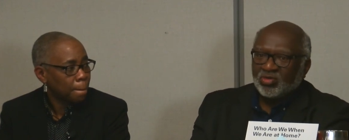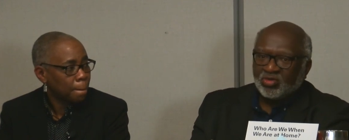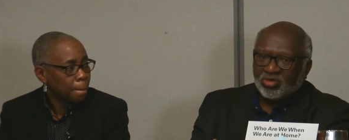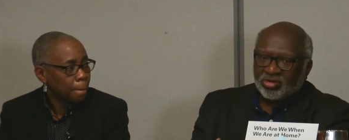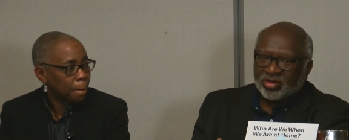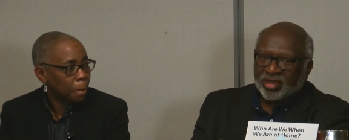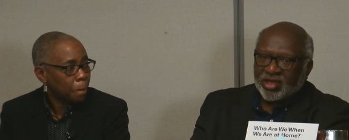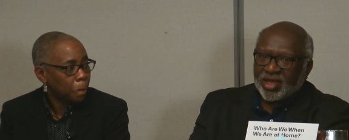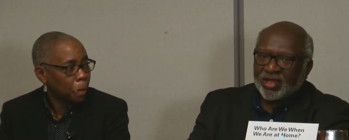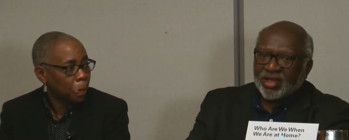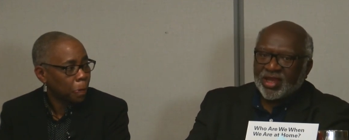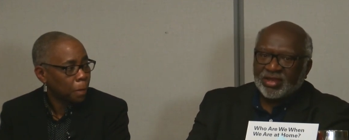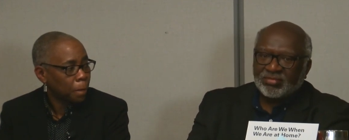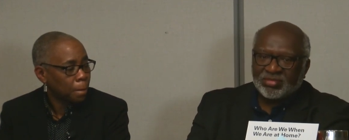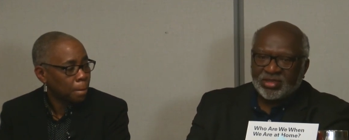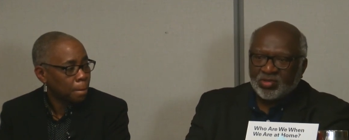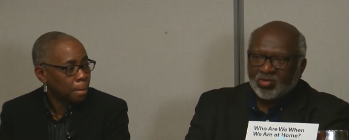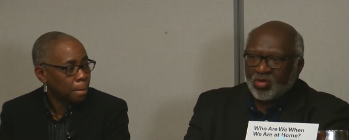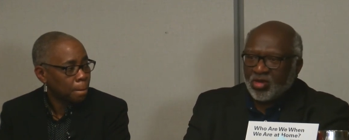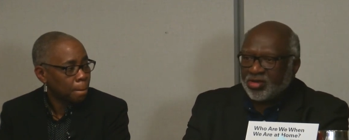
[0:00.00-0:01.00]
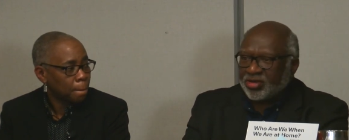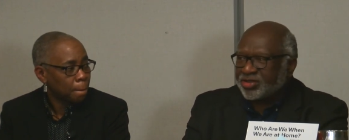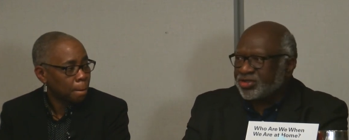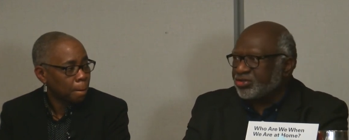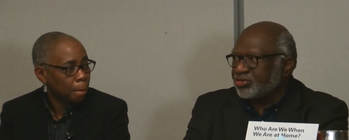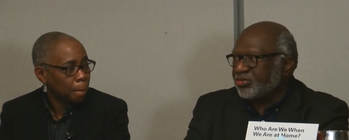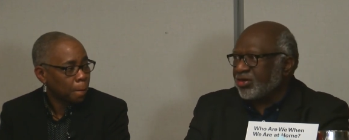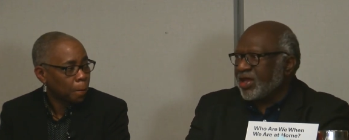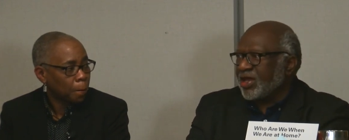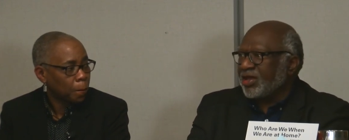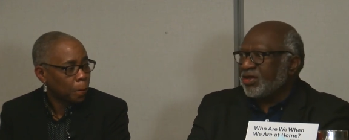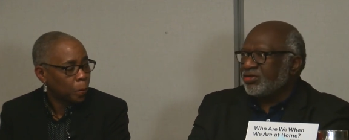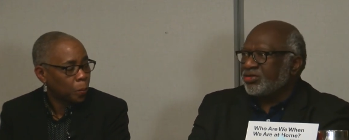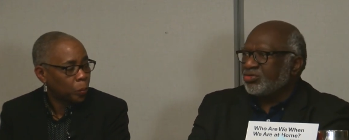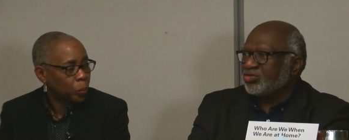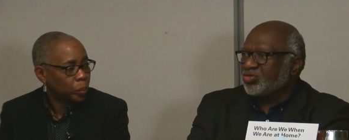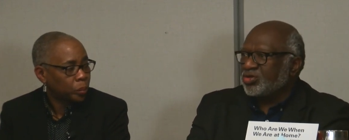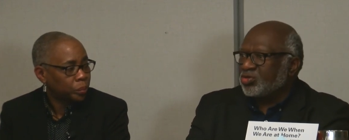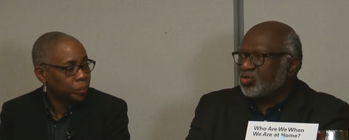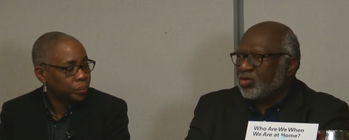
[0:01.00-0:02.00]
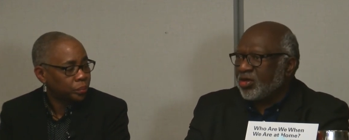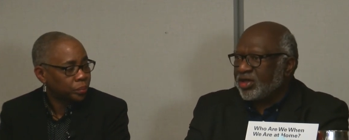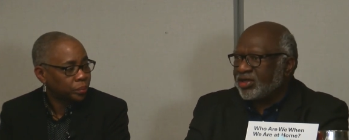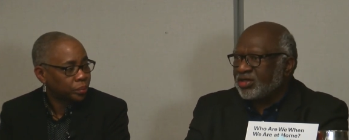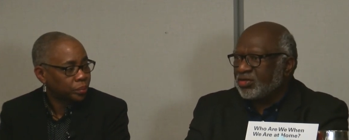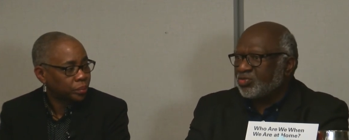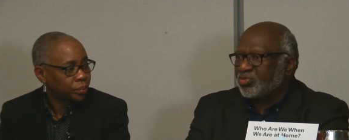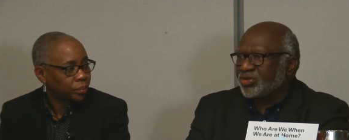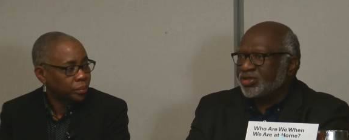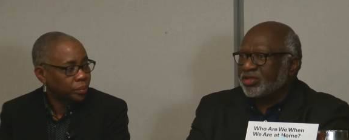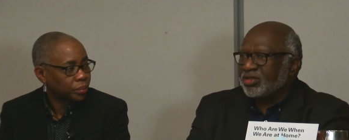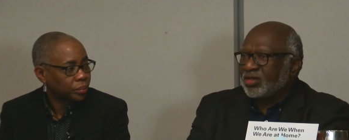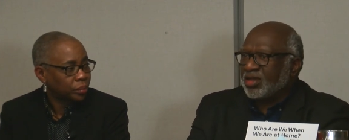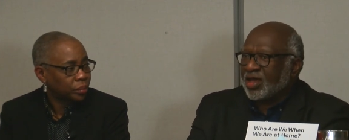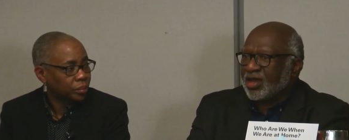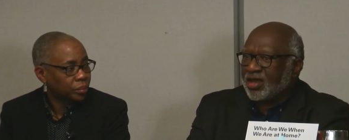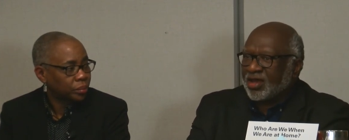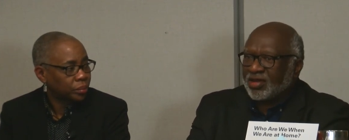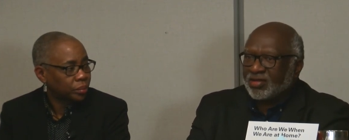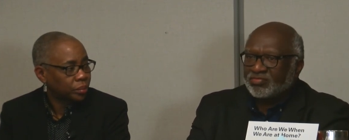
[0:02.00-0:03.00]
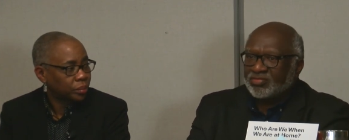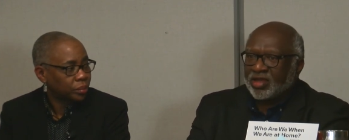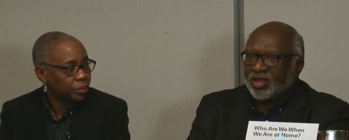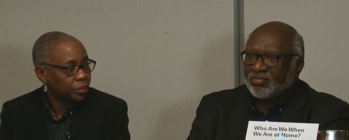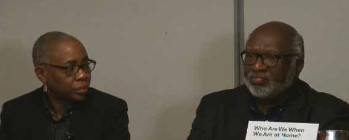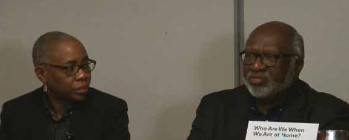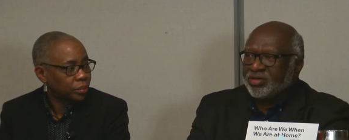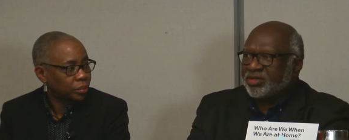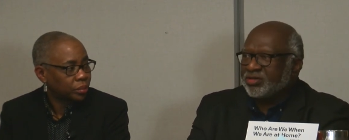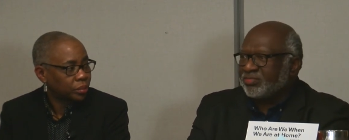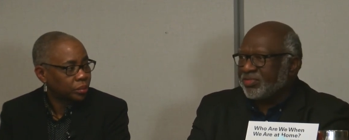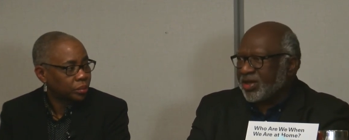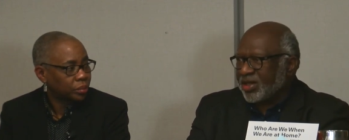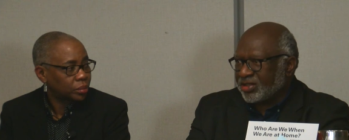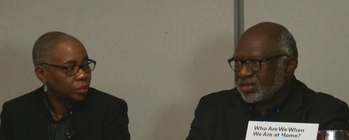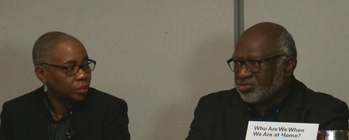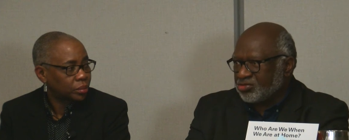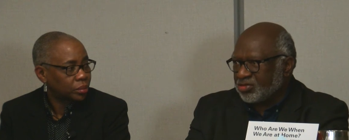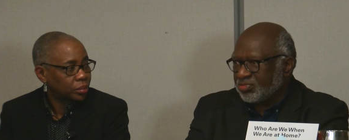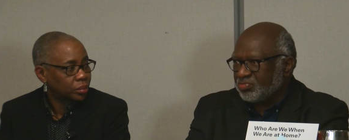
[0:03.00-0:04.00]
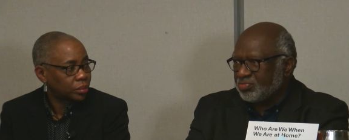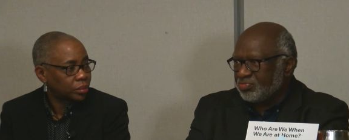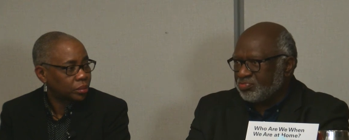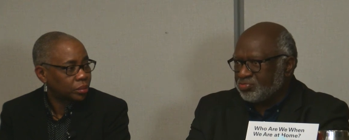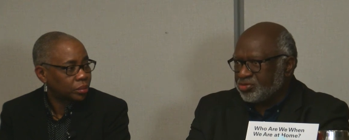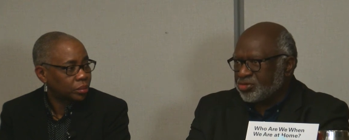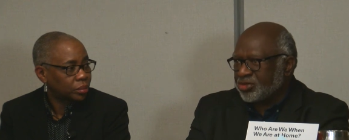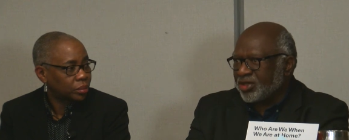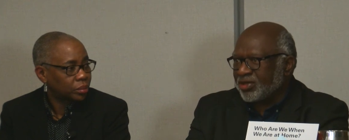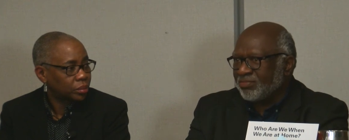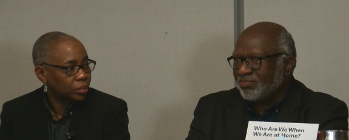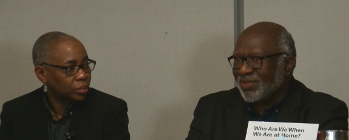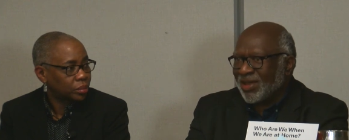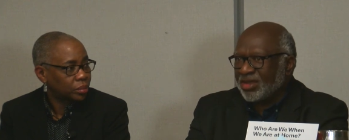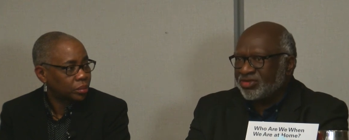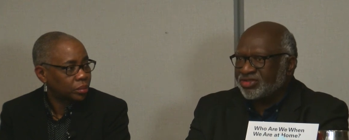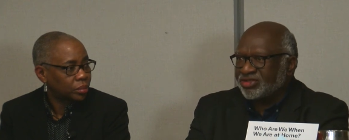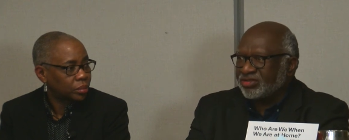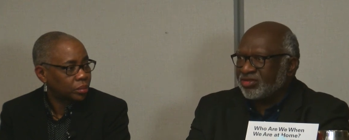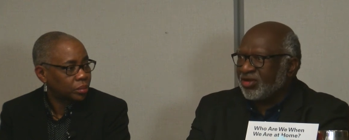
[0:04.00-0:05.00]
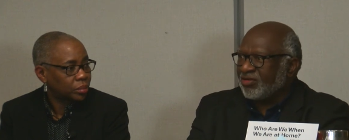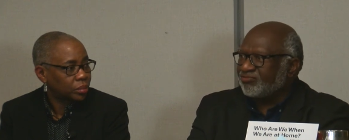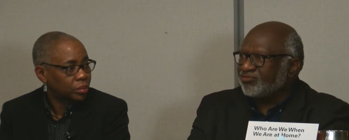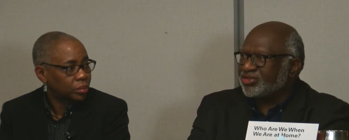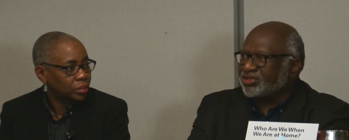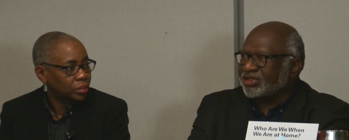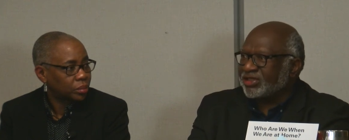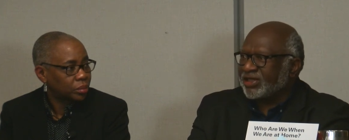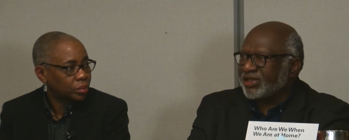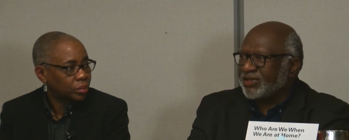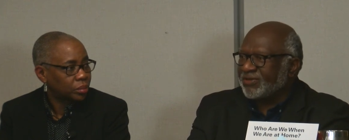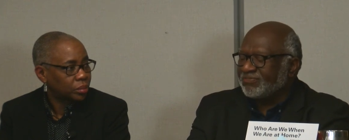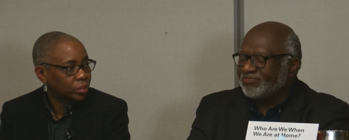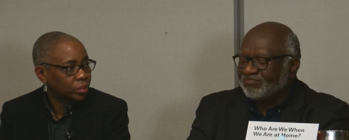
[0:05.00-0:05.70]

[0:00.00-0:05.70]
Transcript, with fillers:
Speaker 1: where a guy like me walking around would wind up with a, a, a beer bottle or a brick bouncing off his head.